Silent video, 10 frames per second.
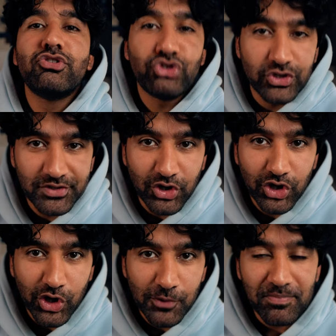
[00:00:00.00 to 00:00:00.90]
Just so you
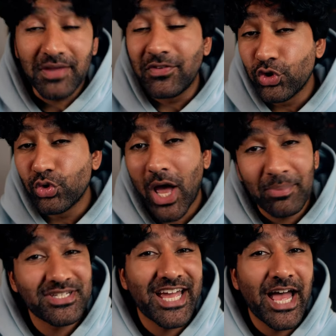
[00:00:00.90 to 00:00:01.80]
know, if you do
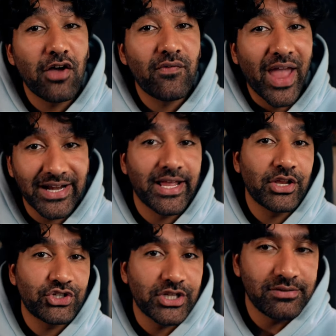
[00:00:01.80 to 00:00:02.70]
happen to have
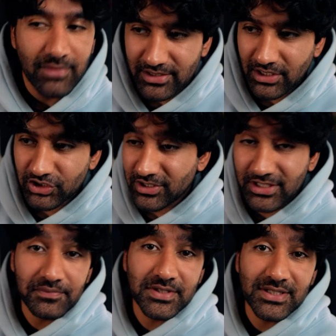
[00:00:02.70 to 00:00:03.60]
ADHD, attention
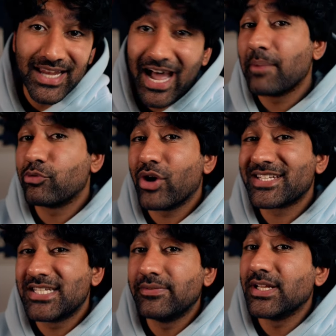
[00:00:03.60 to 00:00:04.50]
deficit
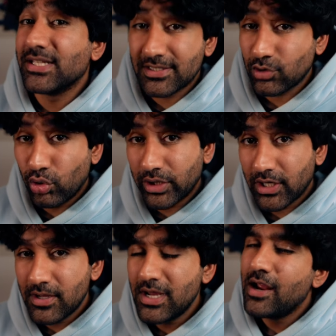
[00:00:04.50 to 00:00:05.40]
hyperactivity
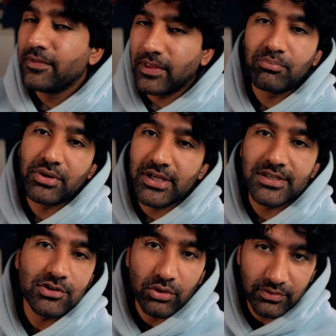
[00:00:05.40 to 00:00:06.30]
disorder, then
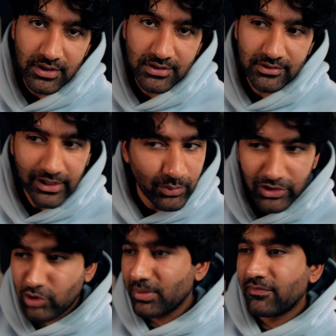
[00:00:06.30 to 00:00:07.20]
please note this. Like
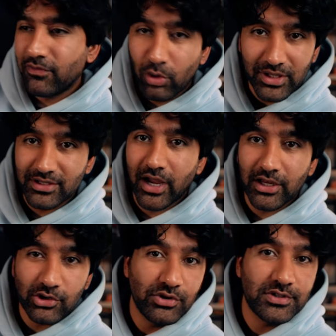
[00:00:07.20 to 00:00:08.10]
whether you've been formally
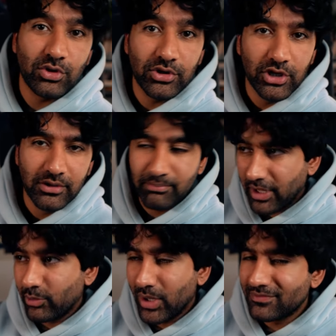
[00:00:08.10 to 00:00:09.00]
diagnosed or not,
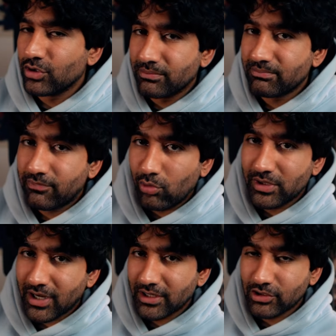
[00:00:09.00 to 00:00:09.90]
by the way, if you're not formally
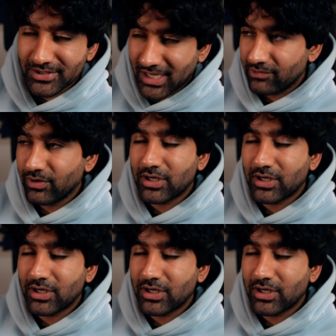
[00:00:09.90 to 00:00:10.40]
diagnosed, I'd